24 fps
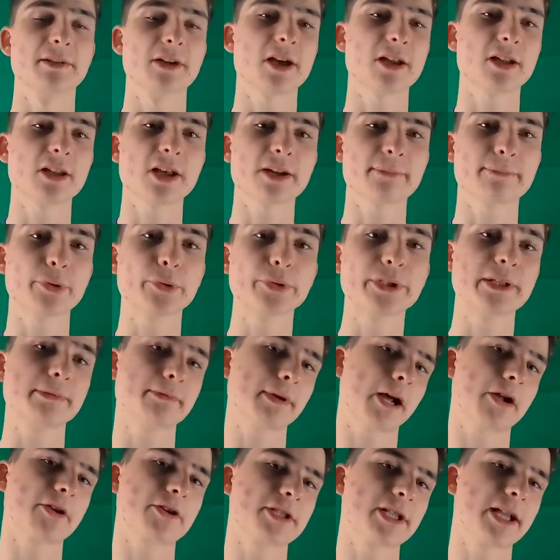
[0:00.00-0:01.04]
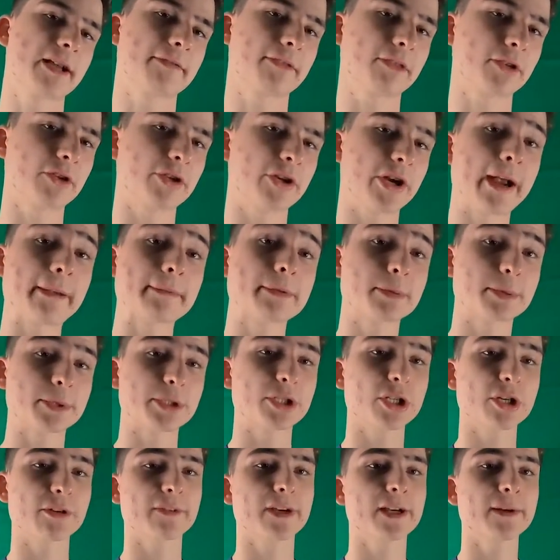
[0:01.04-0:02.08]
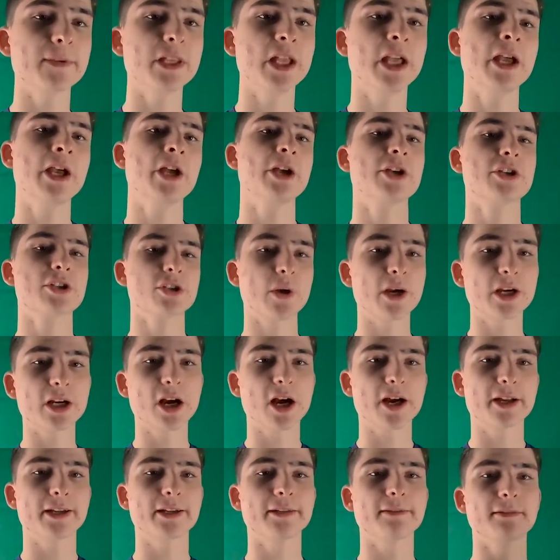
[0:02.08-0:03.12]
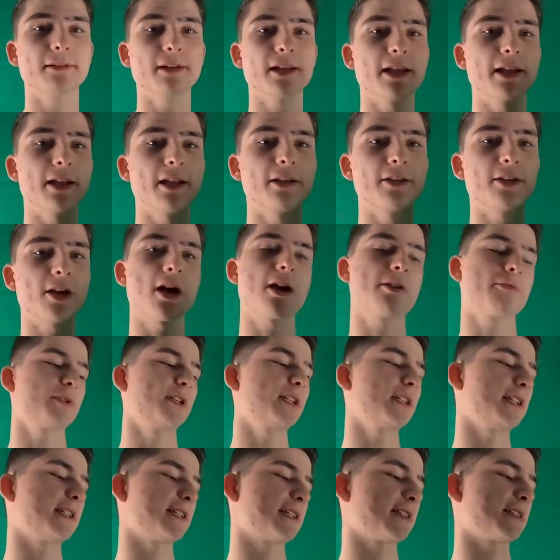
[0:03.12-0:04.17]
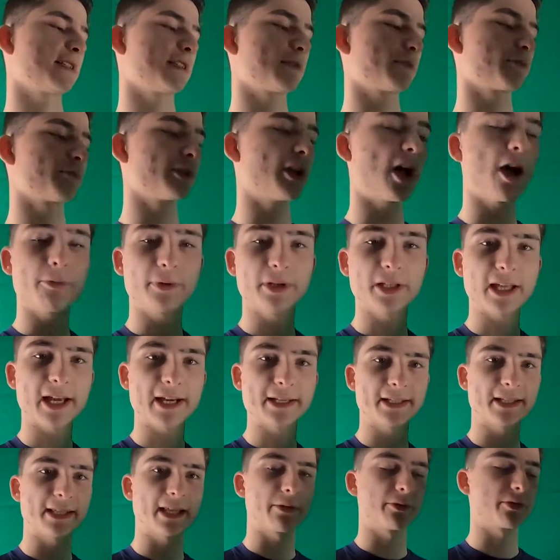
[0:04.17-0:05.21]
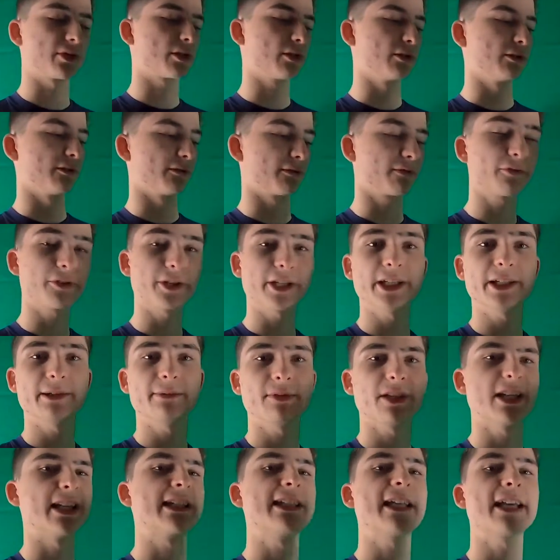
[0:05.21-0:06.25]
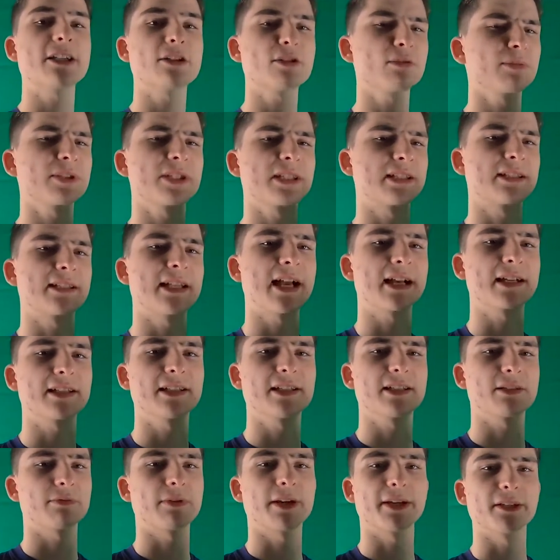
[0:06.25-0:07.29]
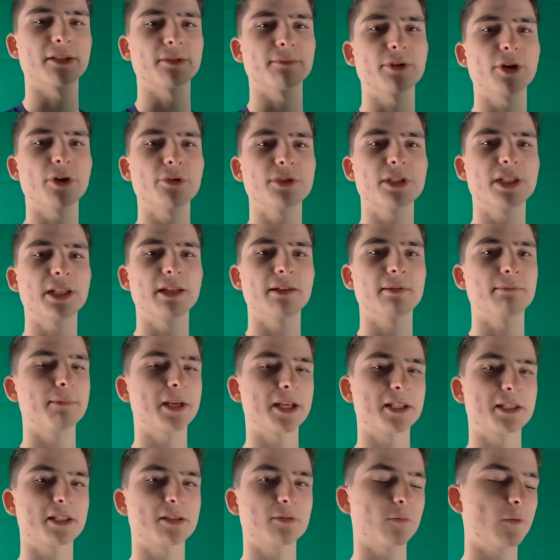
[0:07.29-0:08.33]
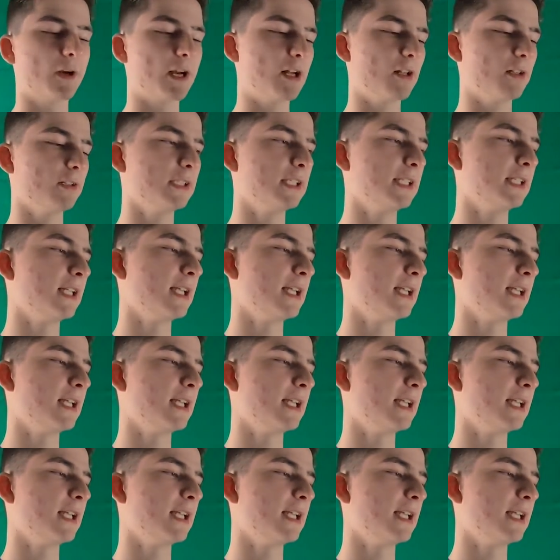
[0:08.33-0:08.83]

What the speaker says: Not a lot of protein powders have 30 grams per serving. So I got it, not realizing that it was gluten-free. It tastes almost exactly as regular protein, mixes well.